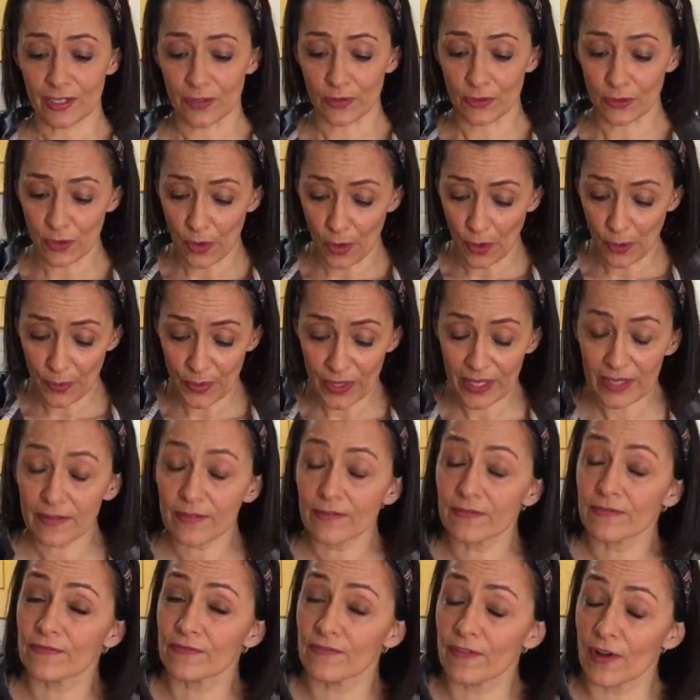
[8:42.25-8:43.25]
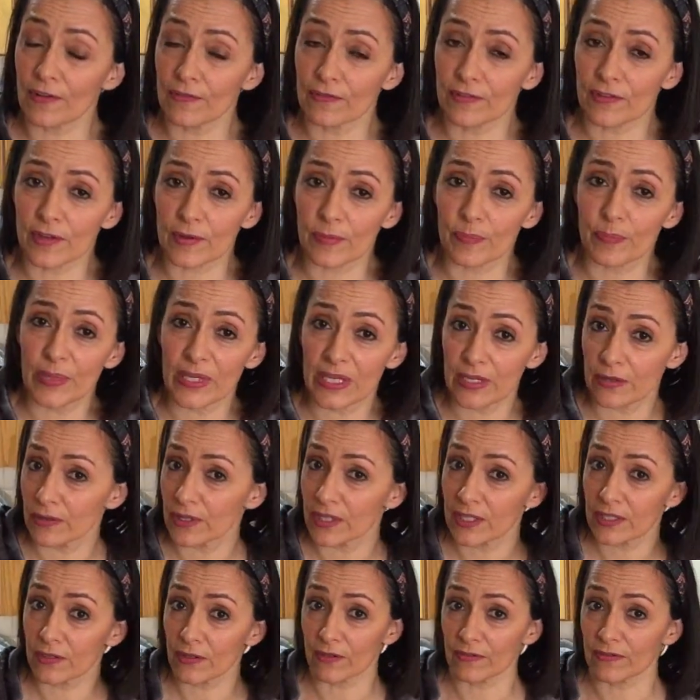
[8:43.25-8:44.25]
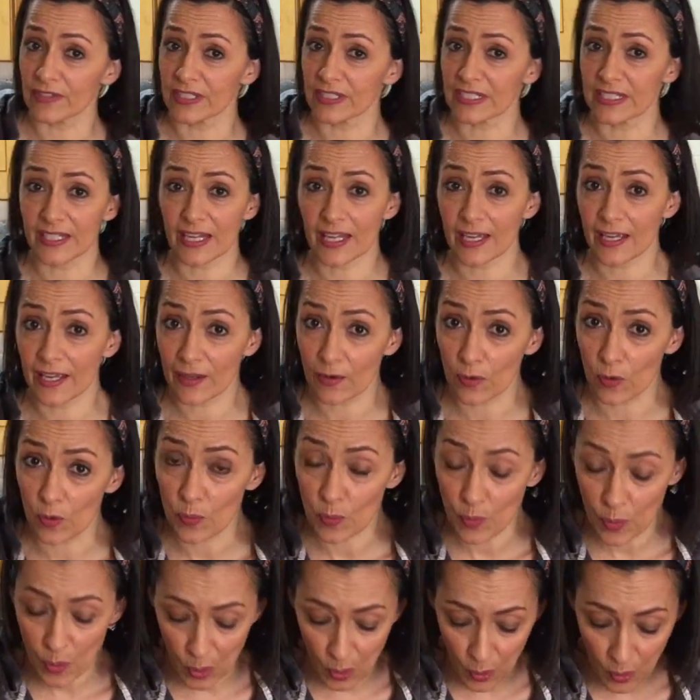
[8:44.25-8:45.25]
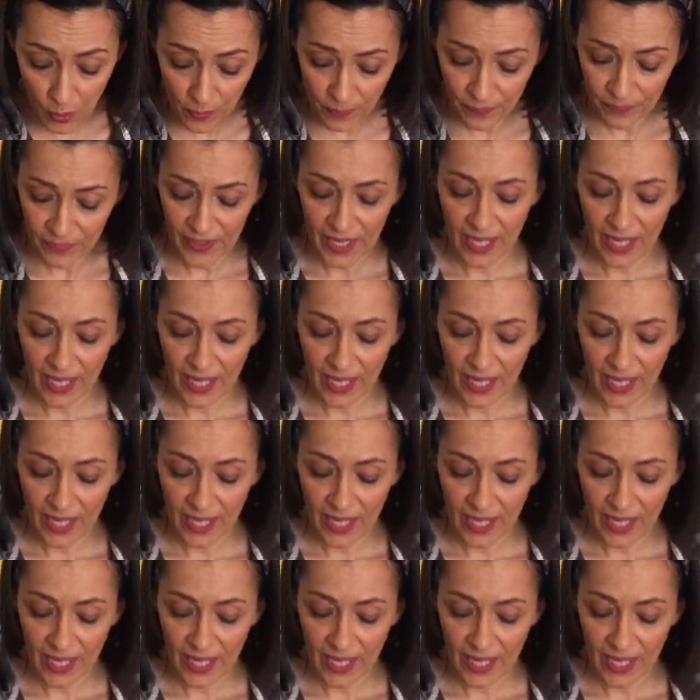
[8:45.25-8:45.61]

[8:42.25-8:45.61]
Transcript: growing over a period of a day or more,